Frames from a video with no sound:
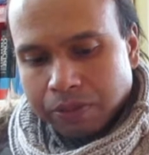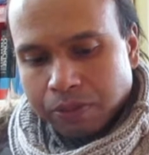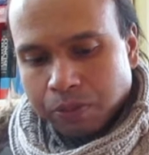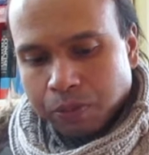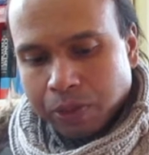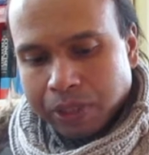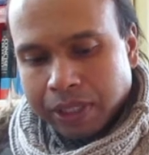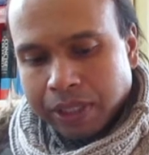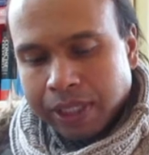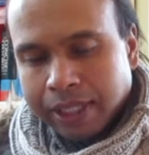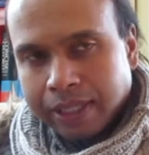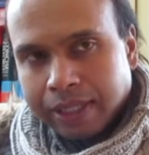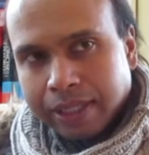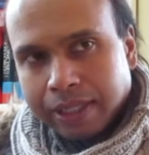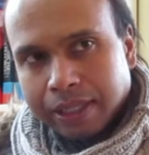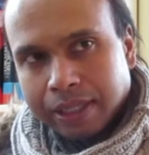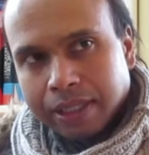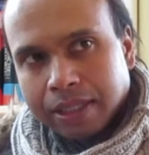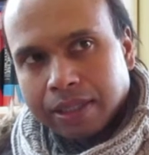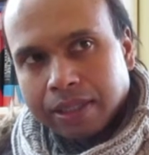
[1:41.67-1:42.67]
when I,
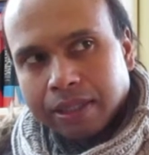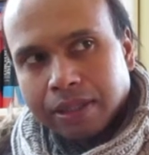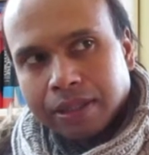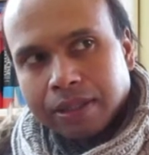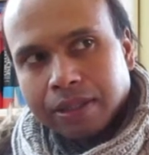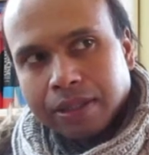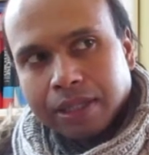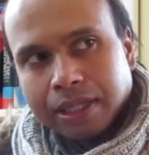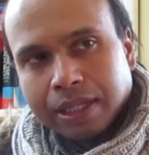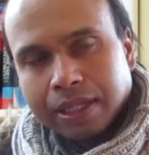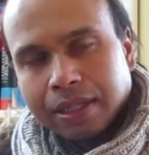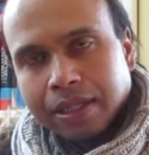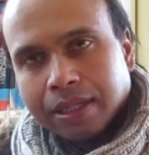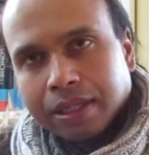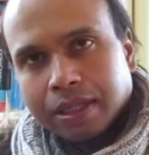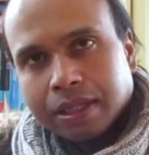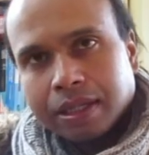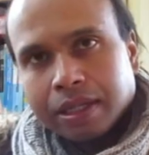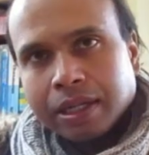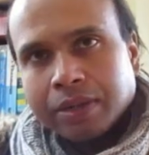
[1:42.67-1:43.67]
uh,
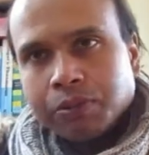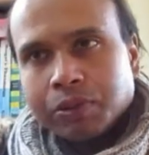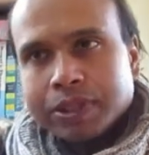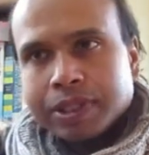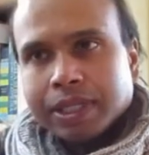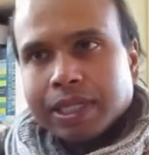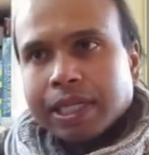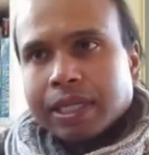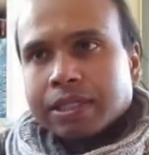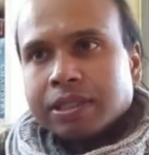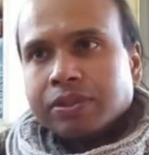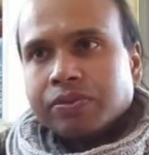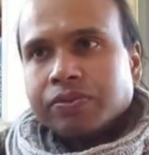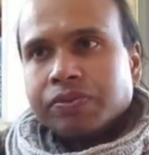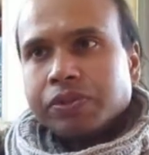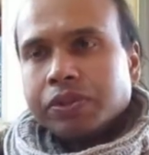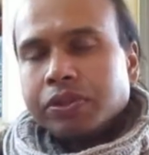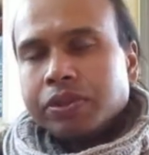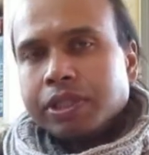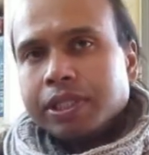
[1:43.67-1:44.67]
I was in active
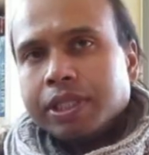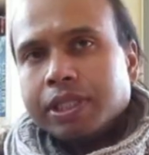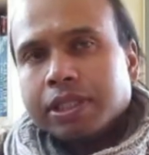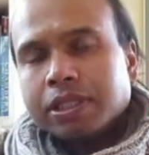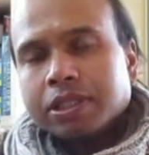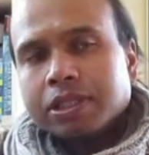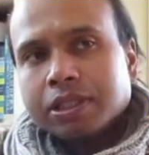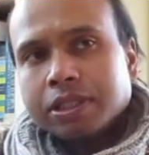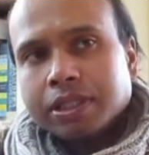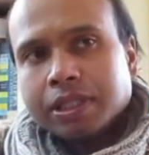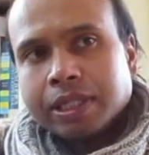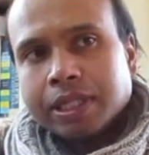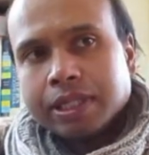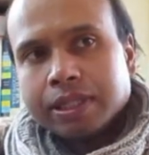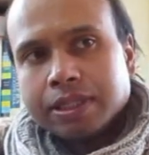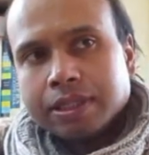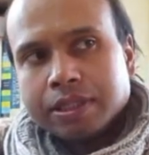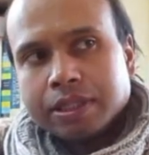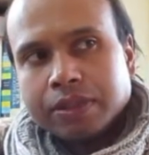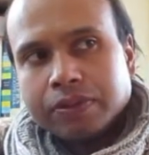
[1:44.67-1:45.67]
food addiction, I
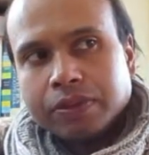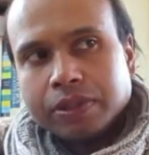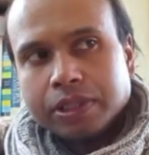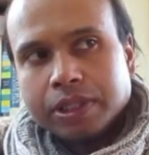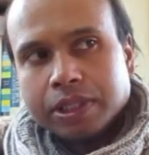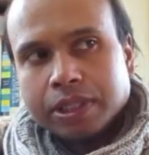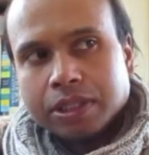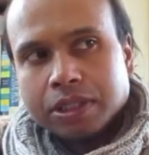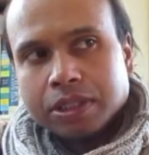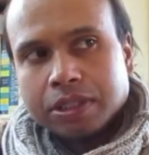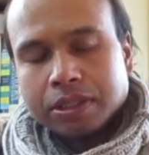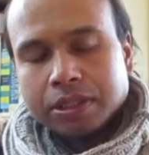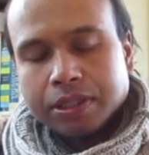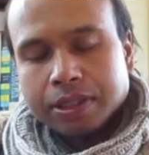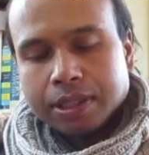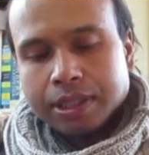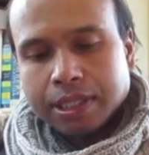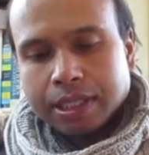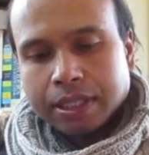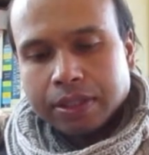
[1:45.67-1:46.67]
had several
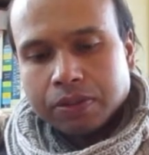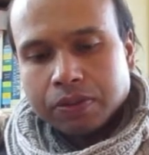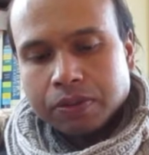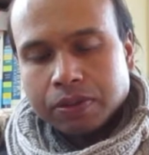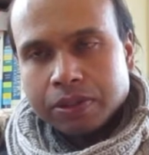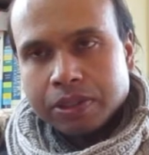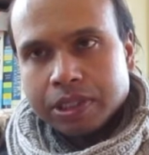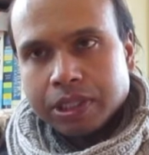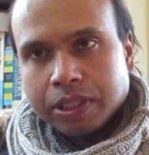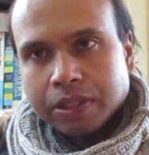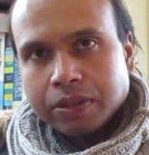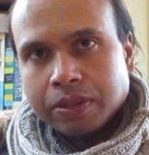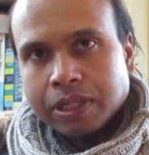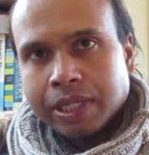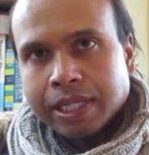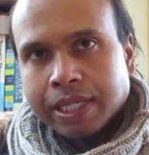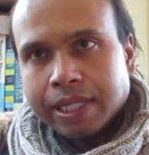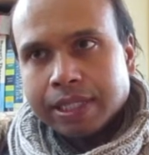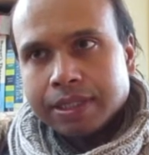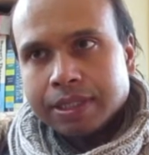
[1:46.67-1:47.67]
addictions, and also I
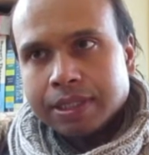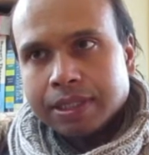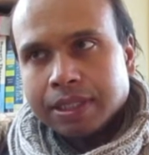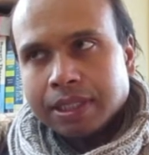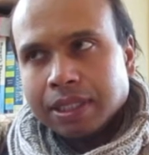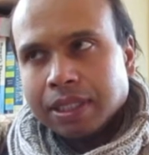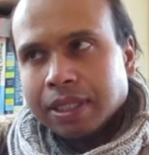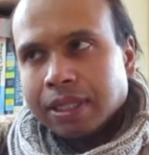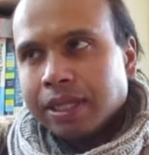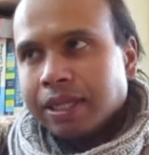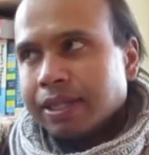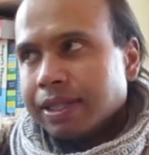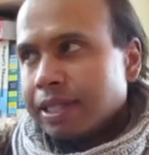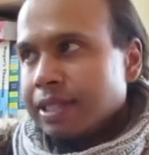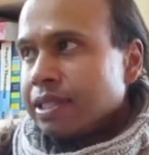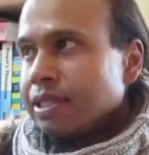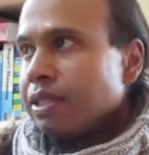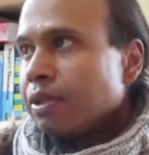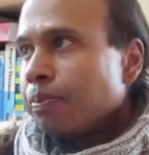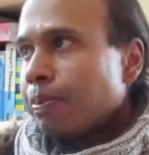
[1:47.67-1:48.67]
had,
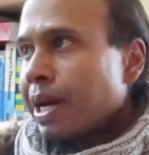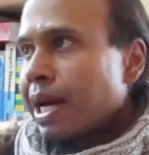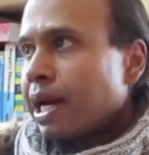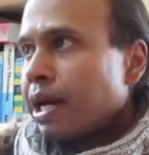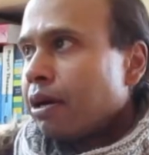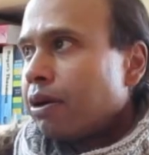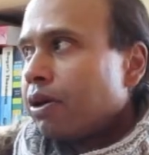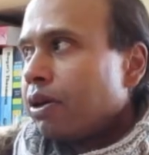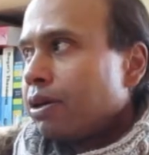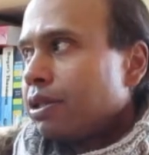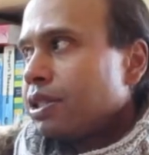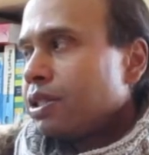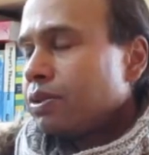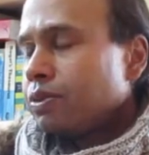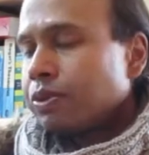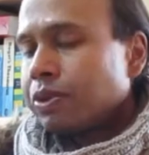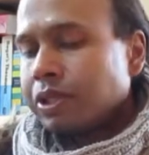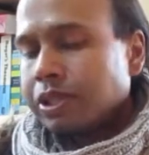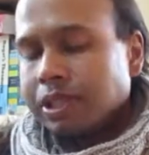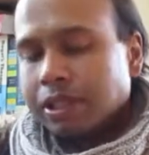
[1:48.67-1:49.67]
this is the power, I just
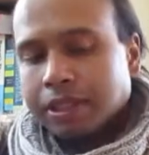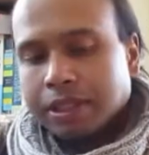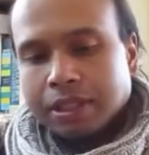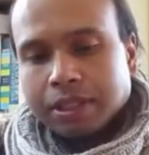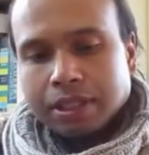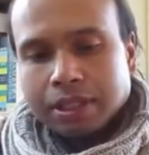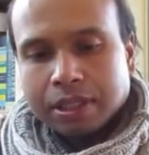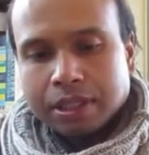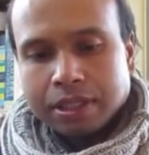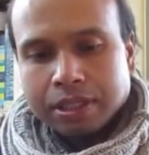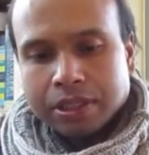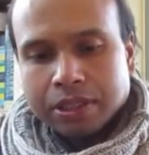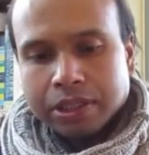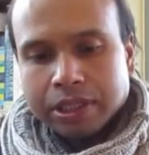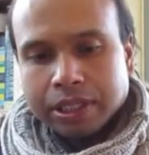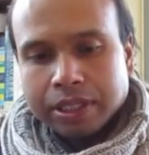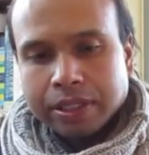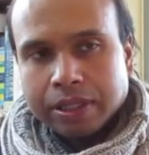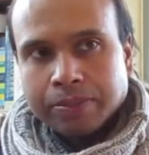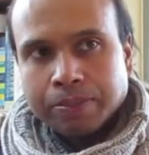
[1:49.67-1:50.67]
want to uh,
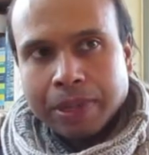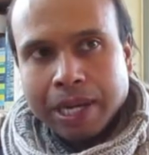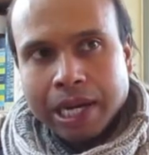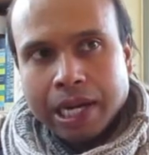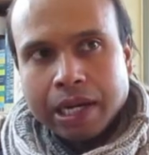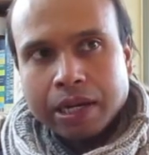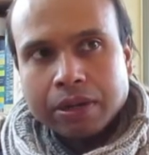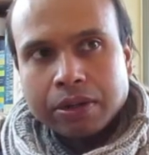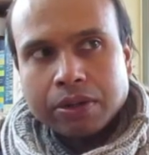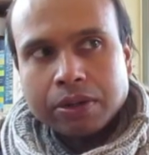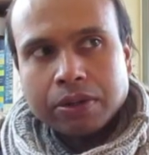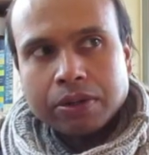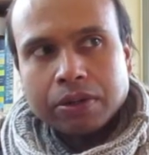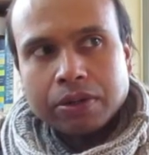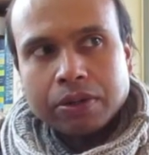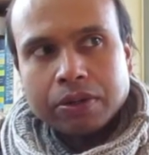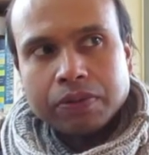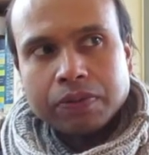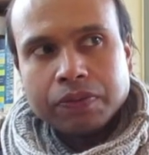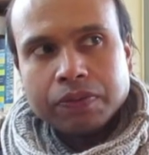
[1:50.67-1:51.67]
share the power
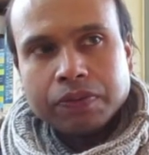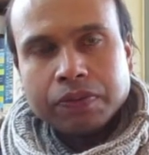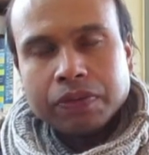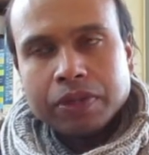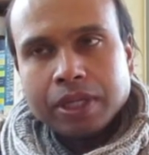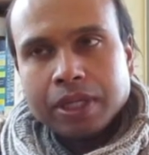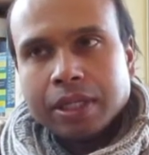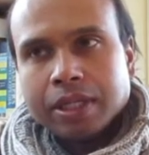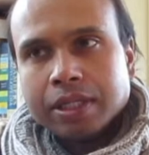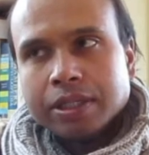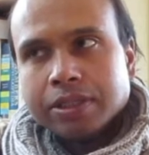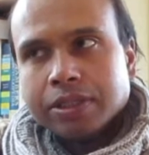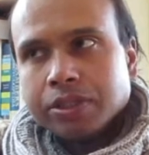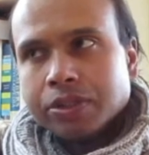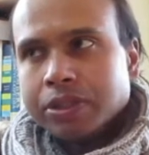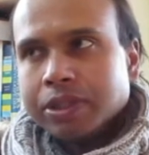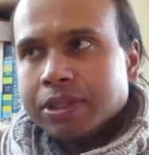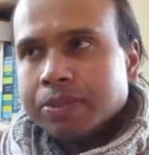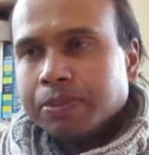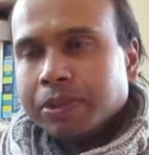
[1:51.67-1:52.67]
of
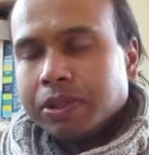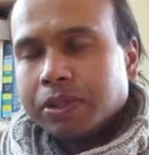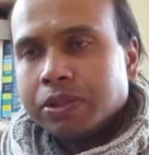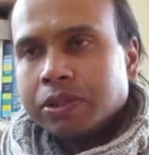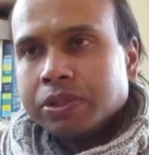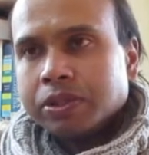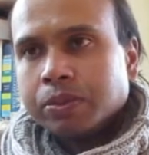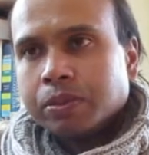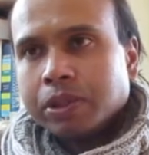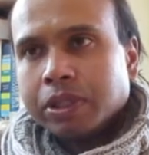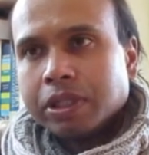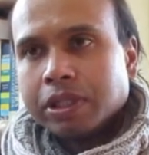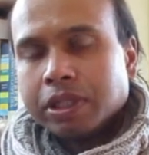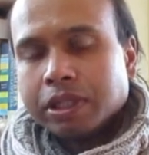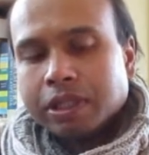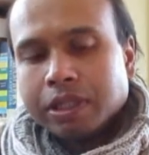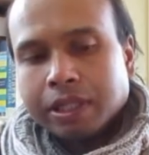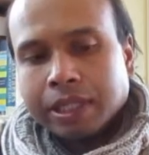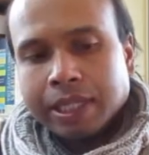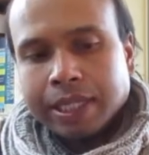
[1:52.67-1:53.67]
doing spiritual work.
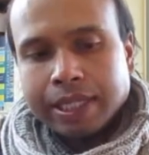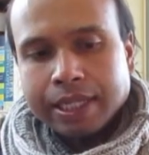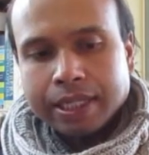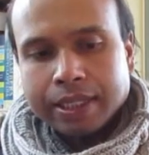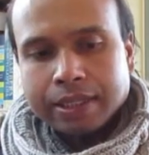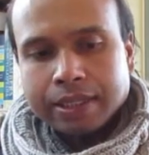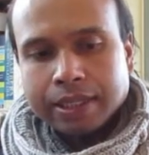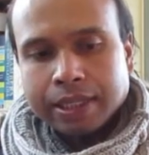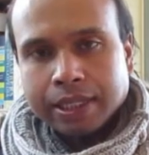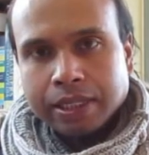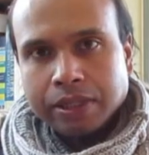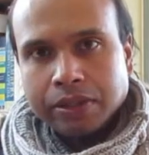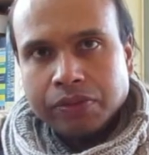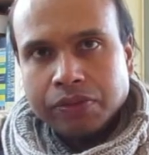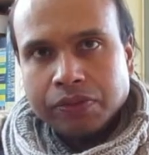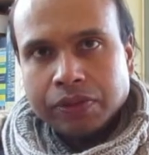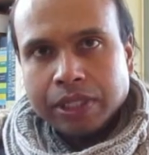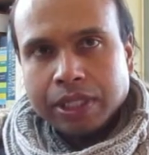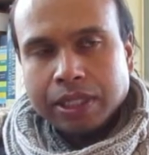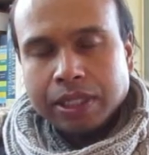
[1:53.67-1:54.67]
I had kidney
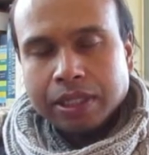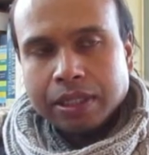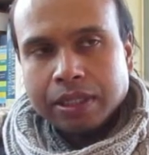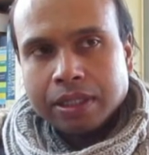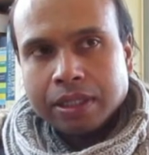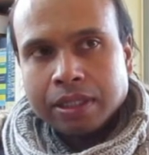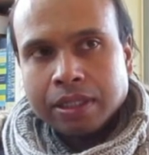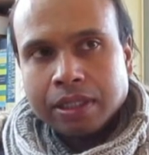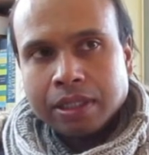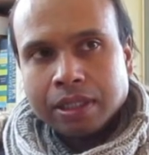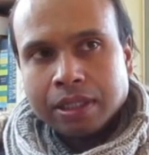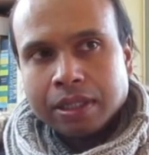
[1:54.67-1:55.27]
failure,